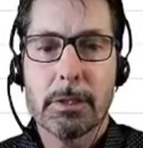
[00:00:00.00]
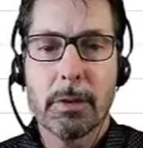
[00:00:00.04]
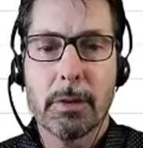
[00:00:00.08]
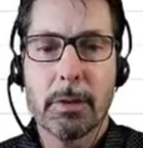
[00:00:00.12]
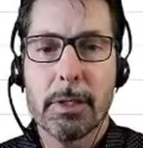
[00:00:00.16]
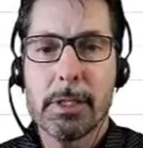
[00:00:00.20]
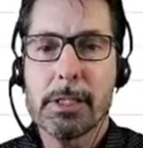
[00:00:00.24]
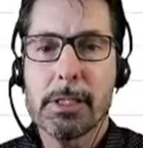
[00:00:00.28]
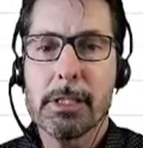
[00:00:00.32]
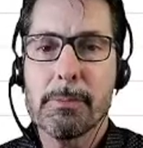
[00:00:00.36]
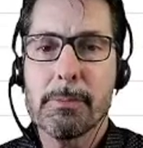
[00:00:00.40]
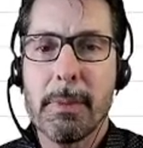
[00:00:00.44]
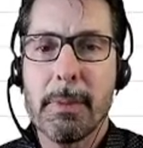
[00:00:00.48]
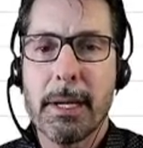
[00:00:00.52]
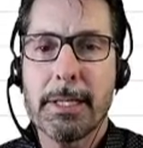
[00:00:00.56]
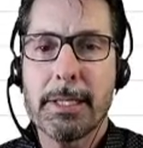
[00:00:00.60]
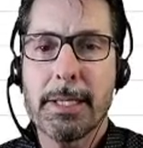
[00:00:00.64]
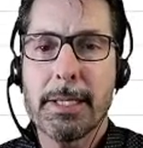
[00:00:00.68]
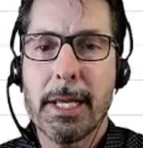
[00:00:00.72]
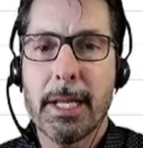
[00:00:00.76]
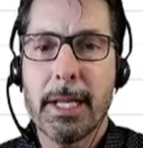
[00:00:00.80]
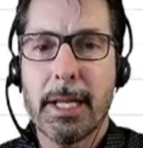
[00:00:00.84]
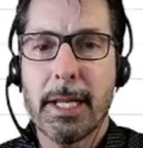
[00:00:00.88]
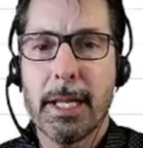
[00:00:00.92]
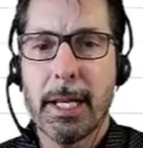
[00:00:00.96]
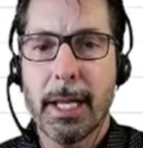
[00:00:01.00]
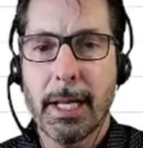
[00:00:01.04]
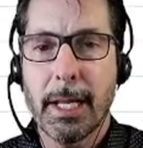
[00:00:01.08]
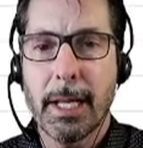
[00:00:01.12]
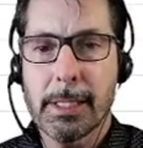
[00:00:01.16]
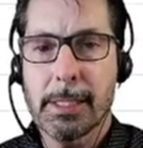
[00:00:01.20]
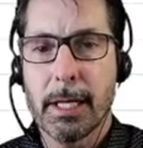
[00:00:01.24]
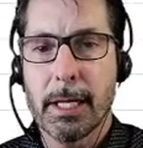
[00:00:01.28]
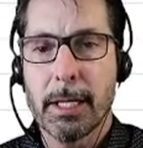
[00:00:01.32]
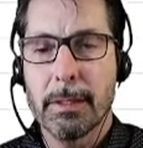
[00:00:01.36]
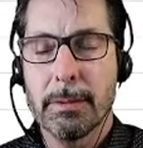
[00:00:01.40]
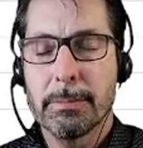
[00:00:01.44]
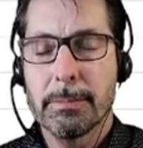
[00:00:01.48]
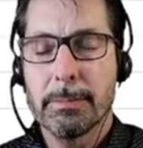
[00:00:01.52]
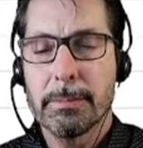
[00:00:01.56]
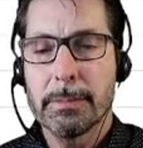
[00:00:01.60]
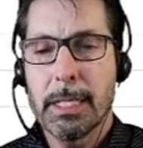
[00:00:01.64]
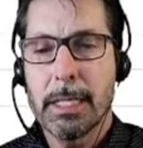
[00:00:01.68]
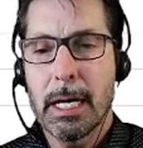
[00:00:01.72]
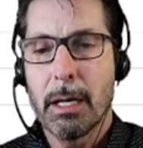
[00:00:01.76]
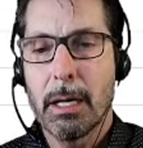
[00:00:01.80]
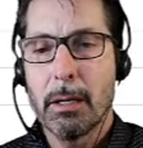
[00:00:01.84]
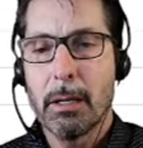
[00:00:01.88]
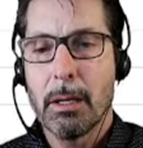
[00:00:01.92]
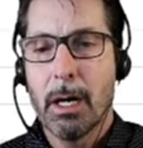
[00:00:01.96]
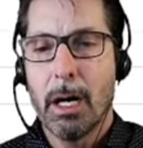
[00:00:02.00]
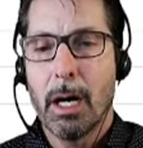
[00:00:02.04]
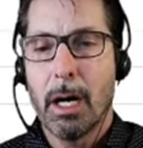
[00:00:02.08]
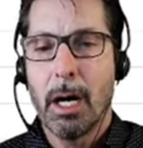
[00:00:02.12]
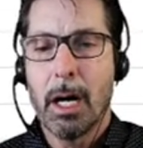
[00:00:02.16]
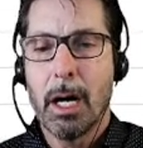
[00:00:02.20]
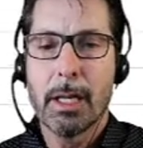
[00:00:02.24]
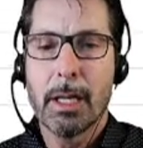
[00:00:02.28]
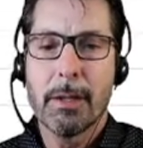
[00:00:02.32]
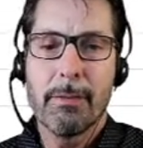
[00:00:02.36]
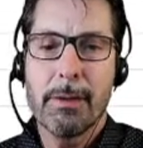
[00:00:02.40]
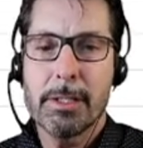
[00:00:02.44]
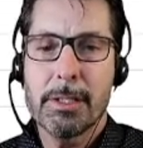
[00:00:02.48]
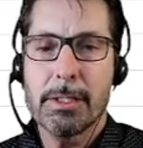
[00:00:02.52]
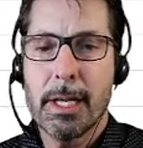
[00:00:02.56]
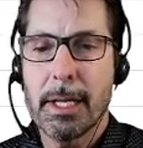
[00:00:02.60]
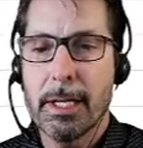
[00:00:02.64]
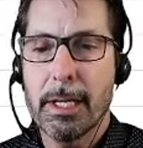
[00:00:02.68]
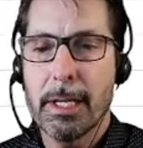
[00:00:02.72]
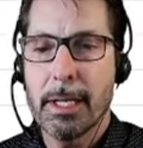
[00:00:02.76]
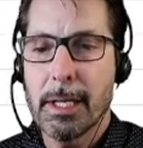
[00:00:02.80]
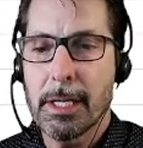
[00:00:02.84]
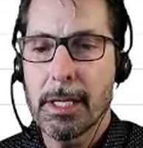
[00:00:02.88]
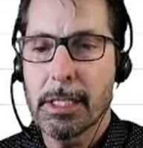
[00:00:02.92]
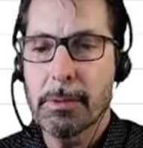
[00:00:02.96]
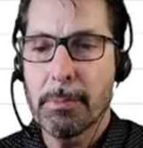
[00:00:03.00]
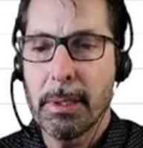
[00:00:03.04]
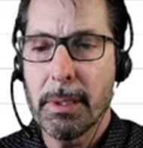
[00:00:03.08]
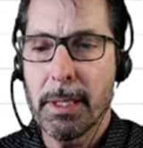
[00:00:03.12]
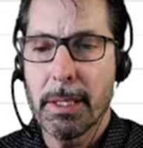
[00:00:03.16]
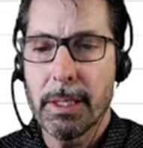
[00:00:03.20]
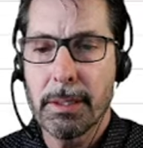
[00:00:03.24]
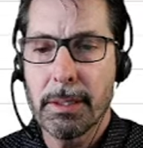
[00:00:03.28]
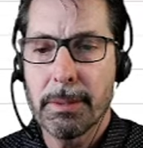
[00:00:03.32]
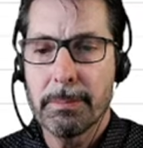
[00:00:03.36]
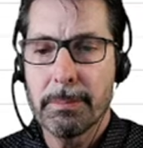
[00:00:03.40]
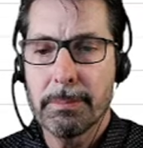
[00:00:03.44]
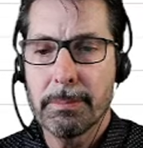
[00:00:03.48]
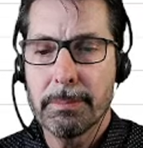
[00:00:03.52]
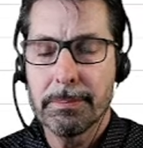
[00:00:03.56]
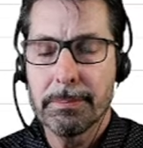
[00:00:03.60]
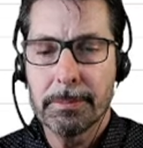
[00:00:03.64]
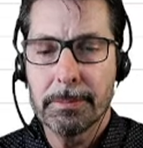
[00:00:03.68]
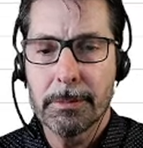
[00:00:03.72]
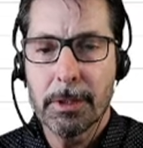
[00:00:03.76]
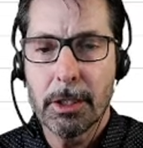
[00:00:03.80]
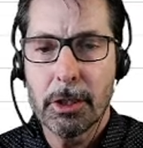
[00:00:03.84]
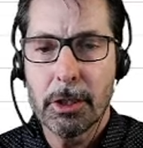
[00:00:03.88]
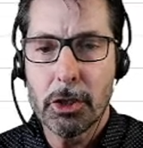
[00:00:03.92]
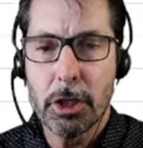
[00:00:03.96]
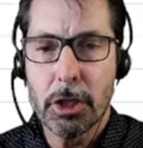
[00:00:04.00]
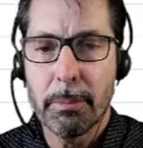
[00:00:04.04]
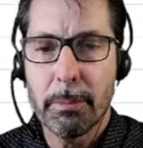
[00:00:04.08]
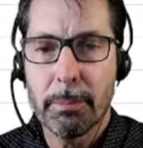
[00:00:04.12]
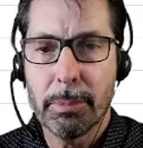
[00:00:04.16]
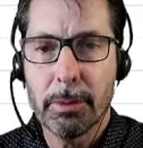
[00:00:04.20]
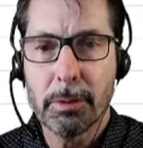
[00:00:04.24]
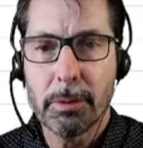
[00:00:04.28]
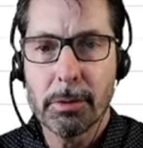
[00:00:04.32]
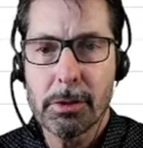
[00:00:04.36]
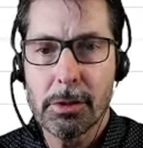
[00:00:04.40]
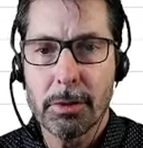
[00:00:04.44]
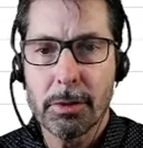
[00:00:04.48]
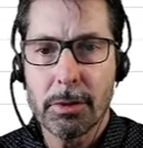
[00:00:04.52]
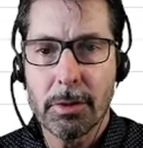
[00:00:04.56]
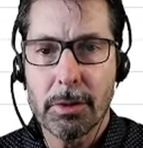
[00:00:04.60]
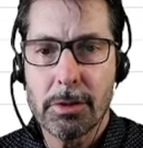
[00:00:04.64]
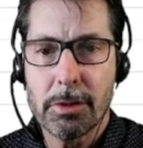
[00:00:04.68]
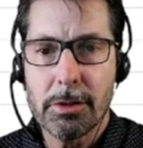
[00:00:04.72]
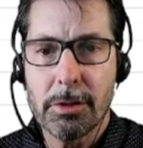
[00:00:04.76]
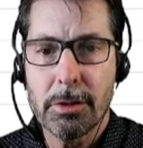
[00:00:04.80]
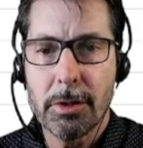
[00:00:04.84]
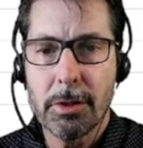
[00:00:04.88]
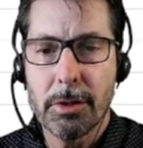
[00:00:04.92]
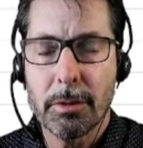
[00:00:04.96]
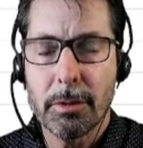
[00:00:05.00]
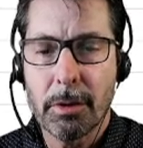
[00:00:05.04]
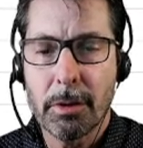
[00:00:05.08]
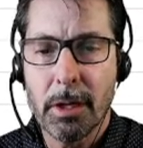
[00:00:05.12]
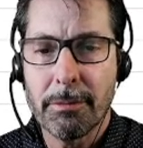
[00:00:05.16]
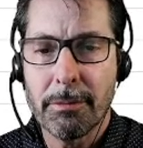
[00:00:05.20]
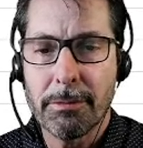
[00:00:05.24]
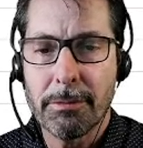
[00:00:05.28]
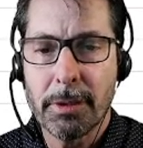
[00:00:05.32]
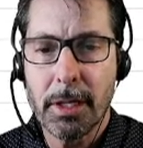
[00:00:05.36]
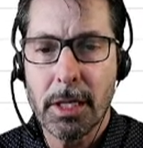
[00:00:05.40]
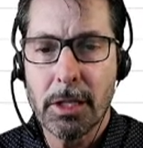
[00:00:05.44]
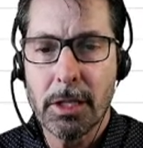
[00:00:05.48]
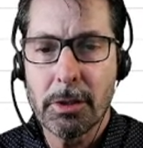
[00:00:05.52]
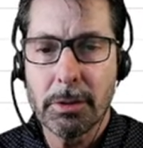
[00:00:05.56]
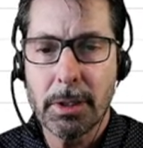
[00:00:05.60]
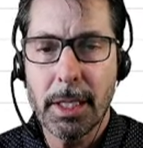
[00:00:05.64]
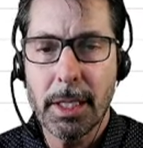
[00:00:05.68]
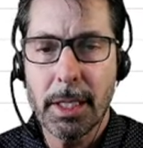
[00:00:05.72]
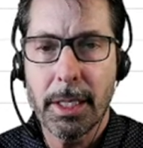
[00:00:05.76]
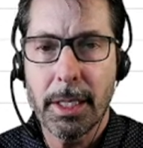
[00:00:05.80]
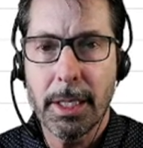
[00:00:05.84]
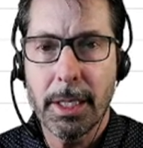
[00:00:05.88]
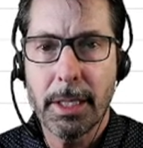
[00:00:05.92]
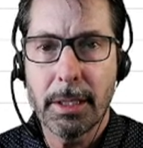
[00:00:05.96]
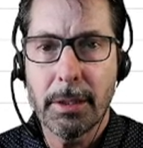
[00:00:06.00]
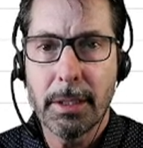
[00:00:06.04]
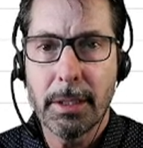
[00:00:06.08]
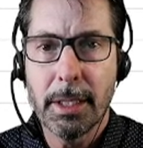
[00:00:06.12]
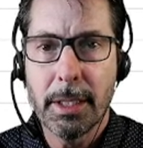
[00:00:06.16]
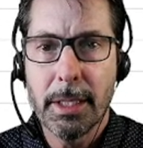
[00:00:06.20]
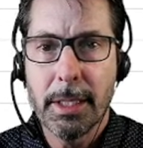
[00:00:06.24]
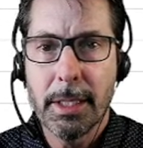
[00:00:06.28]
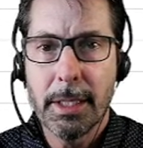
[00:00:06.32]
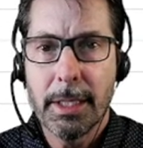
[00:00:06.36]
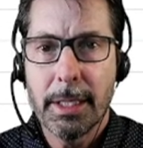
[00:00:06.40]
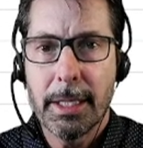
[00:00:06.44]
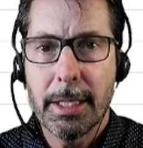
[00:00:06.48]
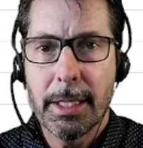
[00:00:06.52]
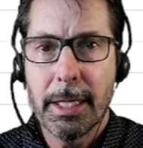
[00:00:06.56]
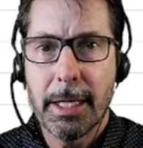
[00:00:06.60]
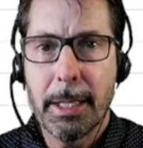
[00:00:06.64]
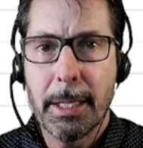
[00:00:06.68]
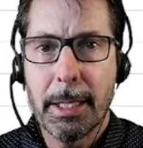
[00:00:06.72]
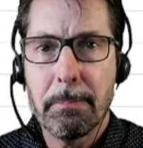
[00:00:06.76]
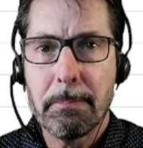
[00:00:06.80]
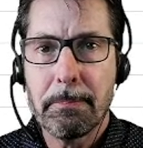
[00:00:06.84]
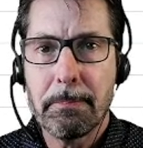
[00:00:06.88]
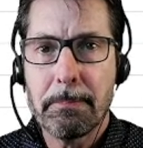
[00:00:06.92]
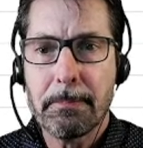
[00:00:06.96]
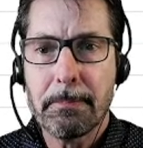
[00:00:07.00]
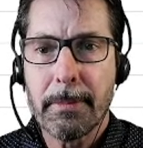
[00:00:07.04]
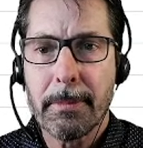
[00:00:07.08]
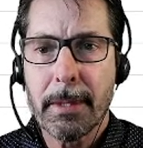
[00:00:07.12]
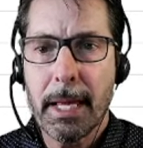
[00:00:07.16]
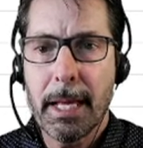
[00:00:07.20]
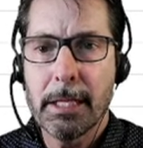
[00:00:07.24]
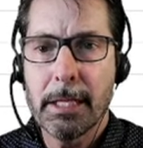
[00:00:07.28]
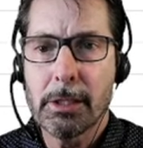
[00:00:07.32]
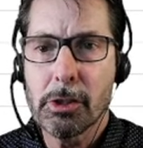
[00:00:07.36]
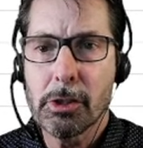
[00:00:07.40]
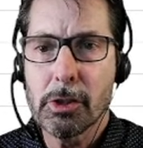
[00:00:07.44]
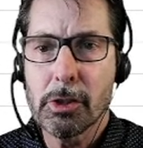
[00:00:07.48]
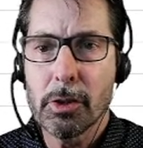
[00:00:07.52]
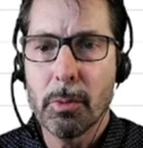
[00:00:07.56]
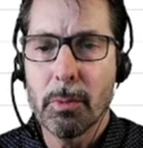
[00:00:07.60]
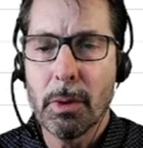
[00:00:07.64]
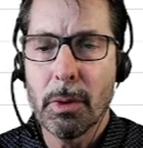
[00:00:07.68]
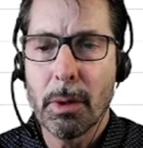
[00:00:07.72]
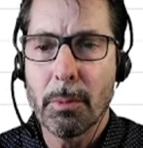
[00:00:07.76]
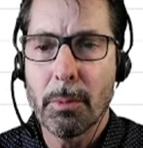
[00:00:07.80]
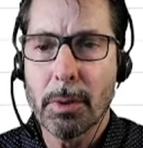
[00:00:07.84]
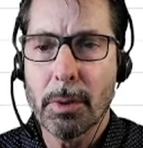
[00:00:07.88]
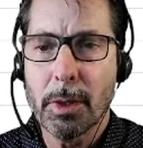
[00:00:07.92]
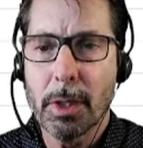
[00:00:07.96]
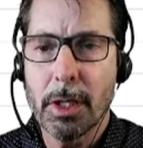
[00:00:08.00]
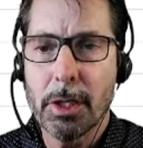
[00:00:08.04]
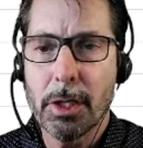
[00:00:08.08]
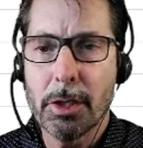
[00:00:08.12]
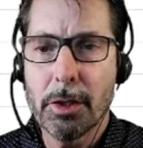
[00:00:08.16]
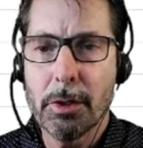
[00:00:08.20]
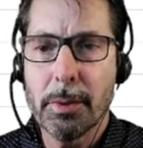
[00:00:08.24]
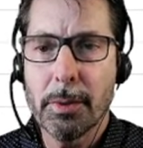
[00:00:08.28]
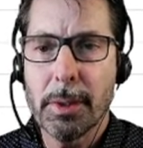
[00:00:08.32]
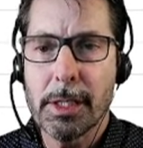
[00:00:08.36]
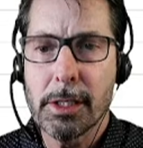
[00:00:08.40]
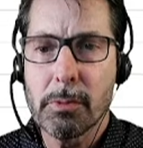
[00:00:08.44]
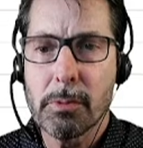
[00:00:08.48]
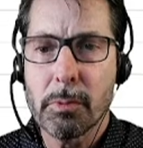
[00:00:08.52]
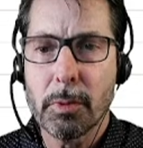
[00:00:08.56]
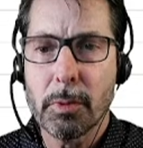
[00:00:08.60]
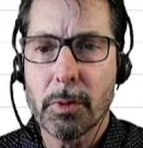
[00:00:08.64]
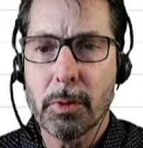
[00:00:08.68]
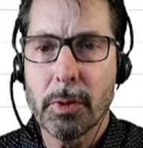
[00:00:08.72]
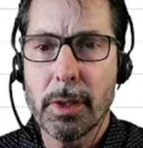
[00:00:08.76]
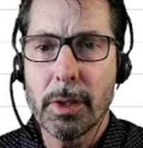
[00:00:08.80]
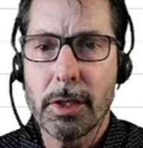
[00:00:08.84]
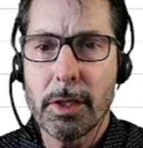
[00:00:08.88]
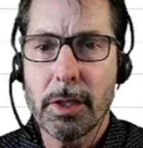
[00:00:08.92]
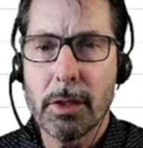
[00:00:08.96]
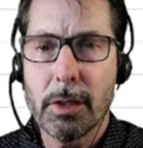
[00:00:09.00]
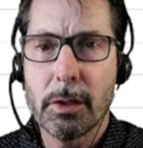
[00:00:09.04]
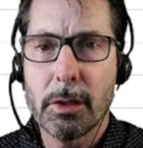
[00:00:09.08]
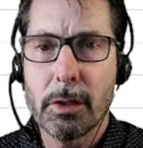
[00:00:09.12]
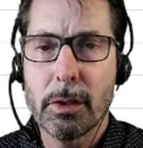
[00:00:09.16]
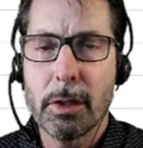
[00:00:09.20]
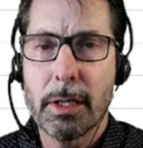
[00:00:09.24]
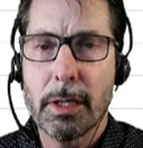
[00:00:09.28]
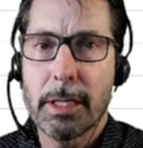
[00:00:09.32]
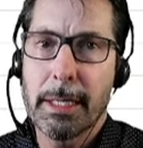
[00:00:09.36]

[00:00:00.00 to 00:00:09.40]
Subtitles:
So this is my data in Excel. Now, all of this data has been jumbled, so there's no confidential data here. And so what we're going to do is we're going